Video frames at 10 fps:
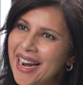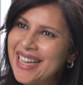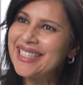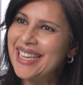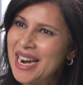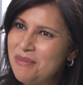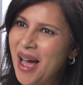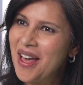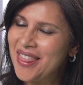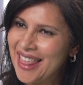is it
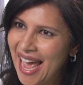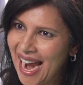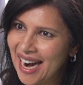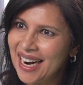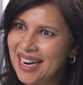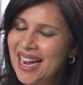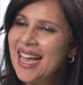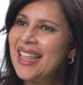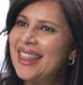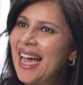about there
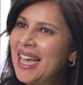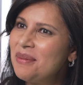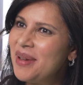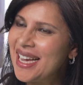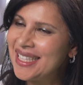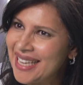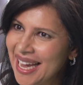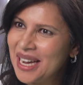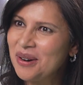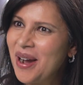that can be a
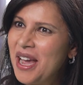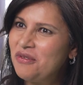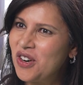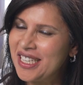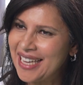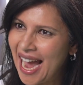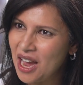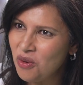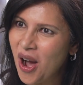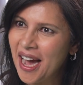takeaway for
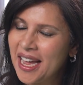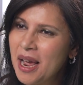Taiwan